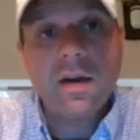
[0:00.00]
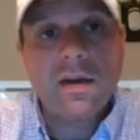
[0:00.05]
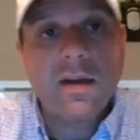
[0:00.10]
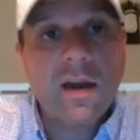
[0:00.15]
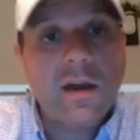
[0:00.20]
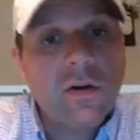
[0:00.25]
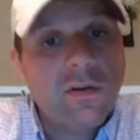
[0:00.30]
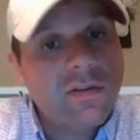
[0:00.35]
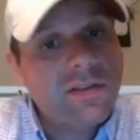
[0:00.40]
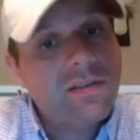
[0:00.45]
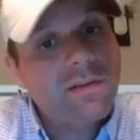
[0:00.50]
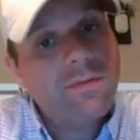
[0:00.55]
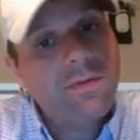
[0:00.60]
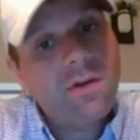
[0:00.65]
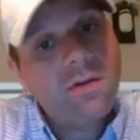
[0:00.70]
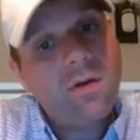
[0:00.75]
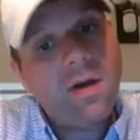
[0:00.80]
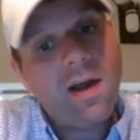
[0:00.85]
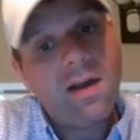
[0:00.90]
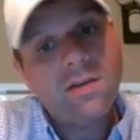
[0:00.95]
now to see if
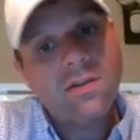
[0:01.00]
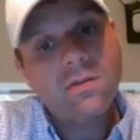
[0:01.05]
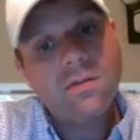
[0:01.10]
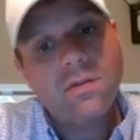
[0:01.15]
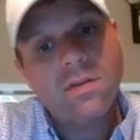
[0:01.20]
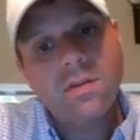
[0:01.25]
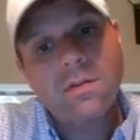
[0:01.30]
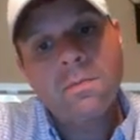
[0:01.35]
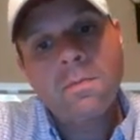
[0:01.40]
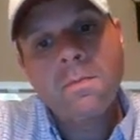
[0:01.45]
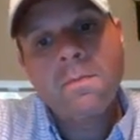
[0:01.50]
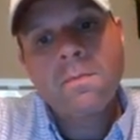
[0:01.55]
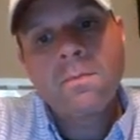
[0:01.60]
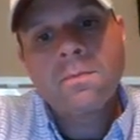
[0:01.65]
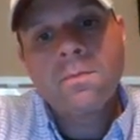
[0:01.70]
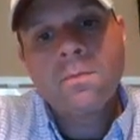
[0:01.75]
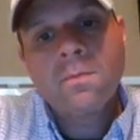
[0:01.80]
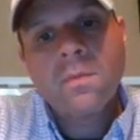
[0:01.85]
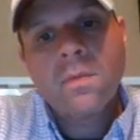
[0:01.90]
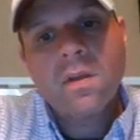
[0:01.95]
they'll actually,
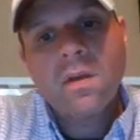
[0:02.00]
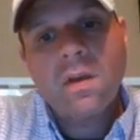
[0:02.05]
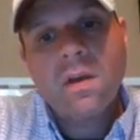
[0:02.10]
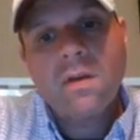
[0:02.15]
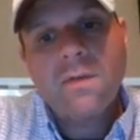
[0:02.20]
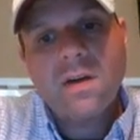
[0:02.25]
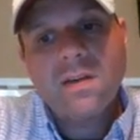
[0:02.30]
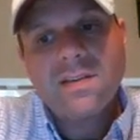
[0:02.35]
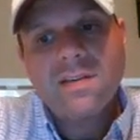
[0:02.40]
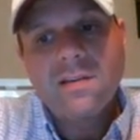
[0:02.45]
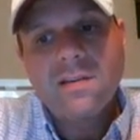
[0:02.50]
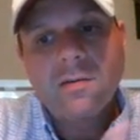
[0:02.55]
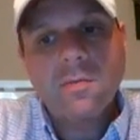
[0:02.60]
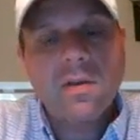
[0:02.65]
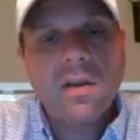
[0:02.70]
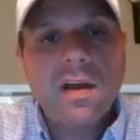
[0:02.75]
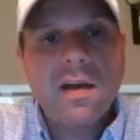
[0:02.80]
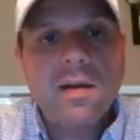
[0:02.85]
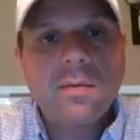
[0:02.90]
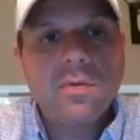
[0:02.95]
if I send them the
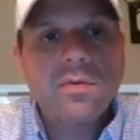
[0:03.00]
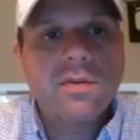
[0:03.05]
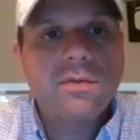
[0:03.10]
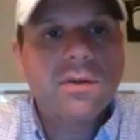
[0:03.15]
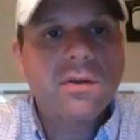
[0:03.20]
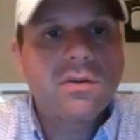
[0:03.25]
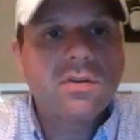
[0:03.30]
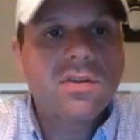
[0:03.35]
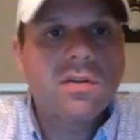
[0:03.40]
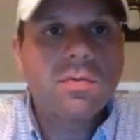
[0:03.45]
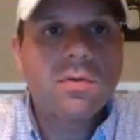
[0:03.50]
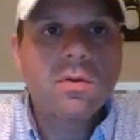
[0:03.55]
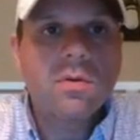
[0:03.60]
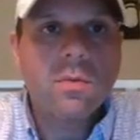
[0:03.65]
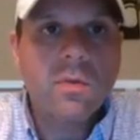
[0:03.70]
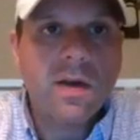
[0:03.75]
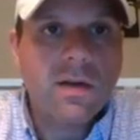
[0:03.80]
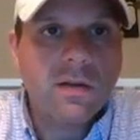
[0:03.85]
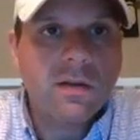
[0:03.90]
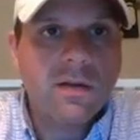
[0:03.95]
labels, if they'll ship it
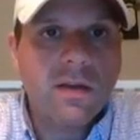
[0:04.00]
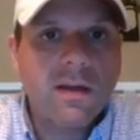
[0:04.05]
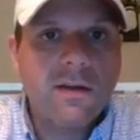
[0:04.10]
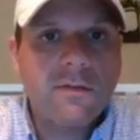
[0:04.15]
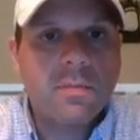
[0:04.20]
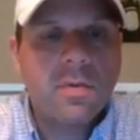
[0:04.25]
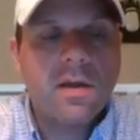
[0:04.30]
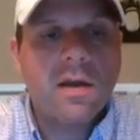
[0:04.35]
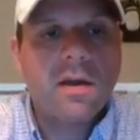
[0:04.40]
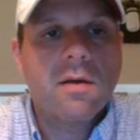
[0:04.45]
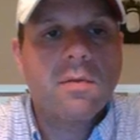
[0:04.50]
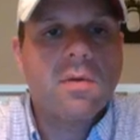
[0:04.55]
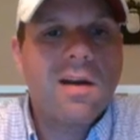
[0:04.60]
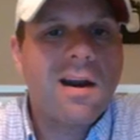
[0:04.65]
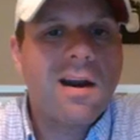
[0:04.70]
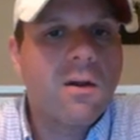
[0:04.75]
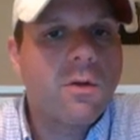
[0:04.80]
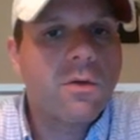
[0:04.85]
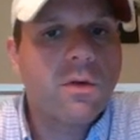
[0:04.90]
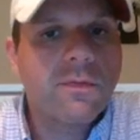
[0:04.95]
directly to FBA. But I
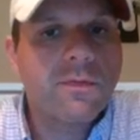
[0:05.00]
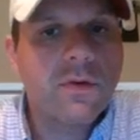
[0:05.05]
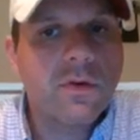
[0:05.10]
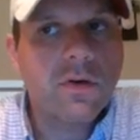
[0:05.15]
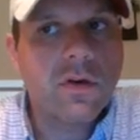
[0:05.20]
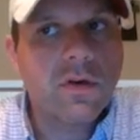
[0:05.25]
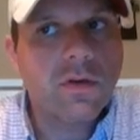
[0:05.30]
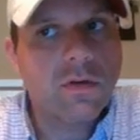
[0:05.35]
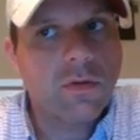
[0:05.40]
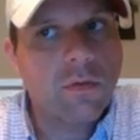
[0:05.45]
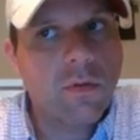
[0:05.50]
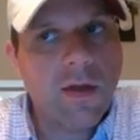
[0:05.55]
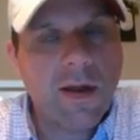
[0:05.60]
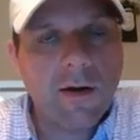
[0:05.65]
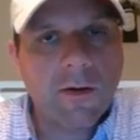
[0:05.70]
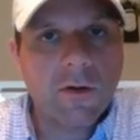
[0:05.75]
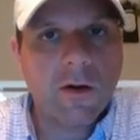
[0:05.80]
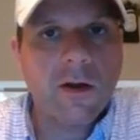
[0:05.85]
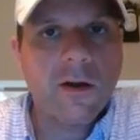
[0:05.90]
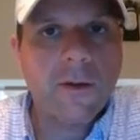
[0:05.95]
don't know if they're going to do that
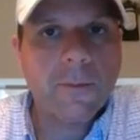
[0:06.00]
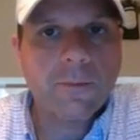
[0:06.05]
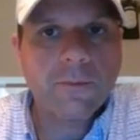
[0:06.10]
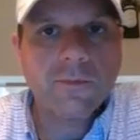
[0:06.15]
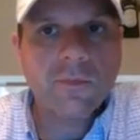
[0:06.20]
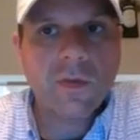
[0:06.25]
or not.